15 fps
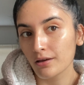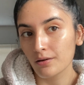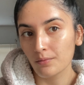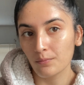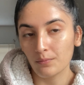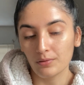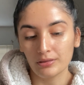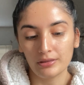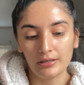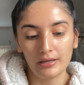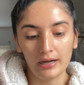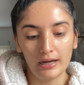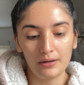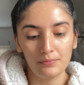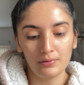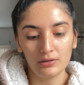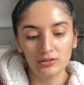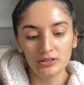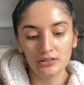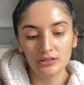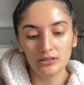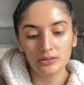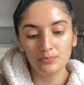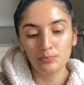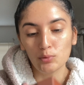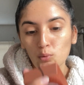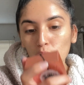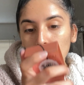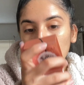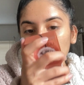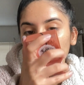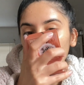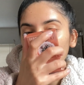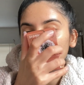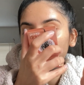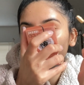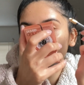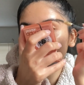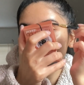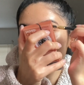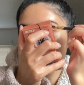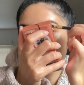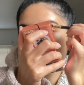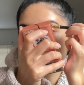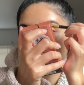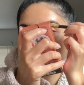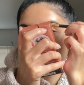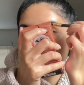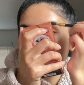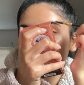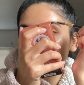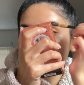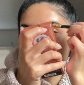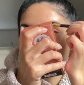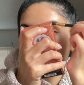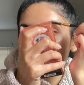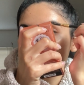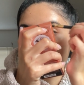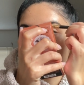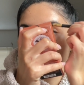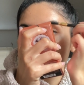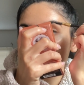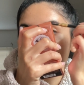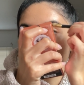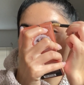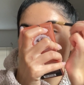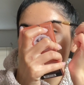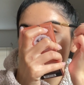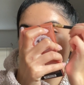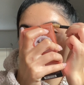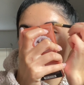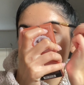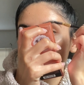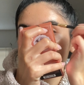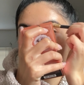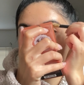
With the eyebrow spoolie, I'm just gonna brush them.